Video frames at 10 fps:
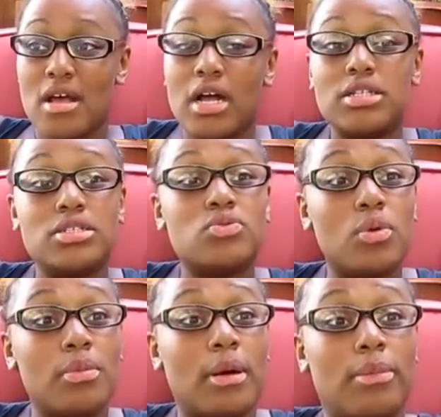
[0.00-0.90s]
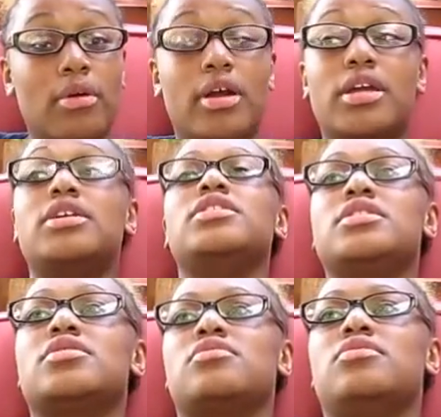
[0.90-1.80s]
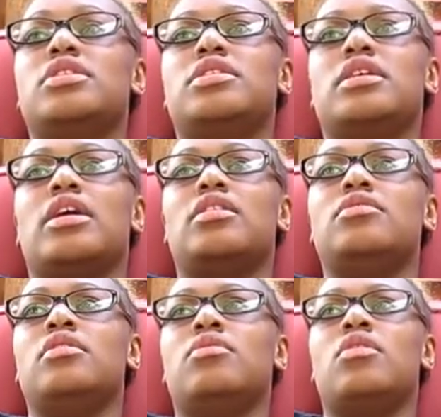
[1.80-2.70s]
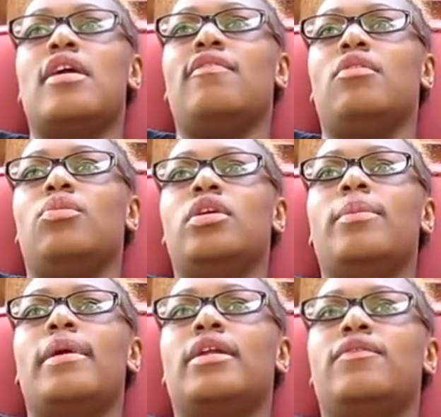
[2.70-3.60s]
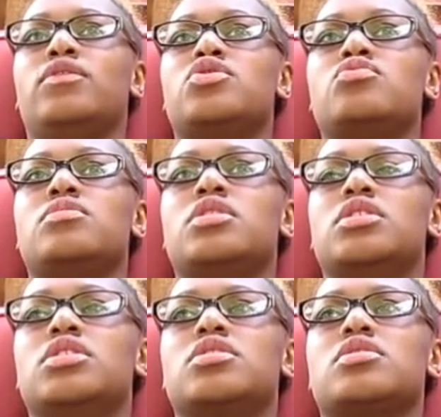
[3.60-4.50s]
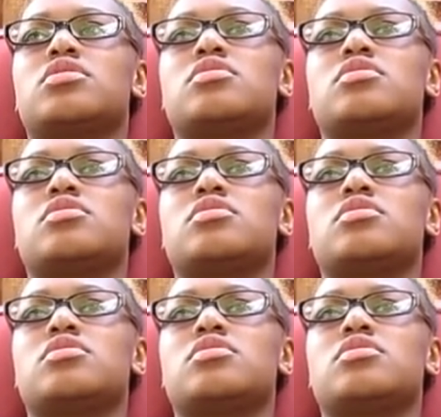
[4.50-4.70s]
I just want my braids, so then I won't have to worry about it for 2 months.